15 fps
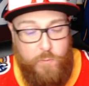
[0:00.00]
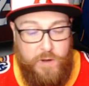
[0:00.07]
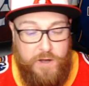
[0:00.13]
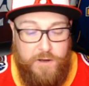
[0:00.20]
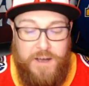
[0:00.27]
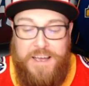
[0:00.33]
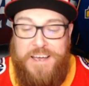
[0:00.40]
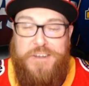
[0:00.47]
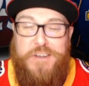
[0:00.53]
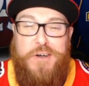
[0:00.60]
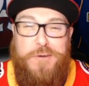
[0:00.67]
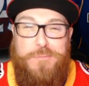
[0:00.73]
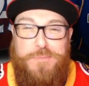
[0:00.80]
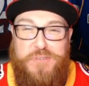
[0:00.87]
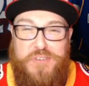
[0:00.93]
Well,
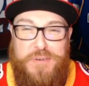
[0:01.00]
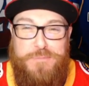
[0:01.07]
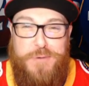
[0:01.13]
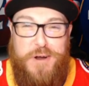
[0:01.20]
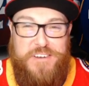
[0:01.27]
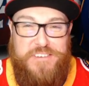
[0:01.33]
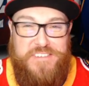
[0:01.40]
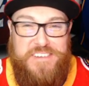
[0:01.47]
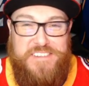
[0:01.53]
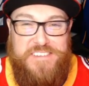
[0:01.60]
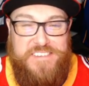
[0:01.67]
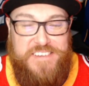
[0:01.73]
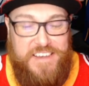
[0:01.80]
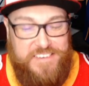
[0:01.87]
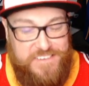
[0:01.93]
nope. Jim Parsons
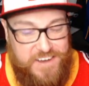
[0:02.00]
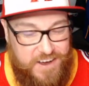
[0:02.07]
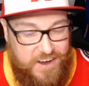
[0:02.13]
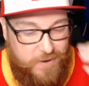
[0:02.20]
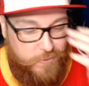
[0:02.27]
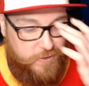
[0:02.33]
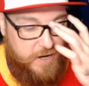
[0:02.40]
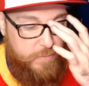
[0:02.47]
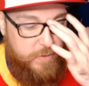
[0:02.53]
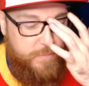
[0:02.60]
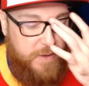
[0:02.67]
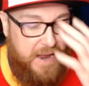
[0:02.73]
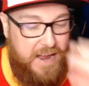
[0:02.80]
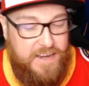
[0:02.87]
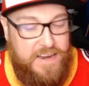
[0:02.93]
says, nah, we're coming
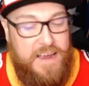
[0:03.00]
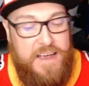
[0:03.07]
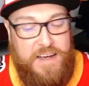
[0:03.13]
back.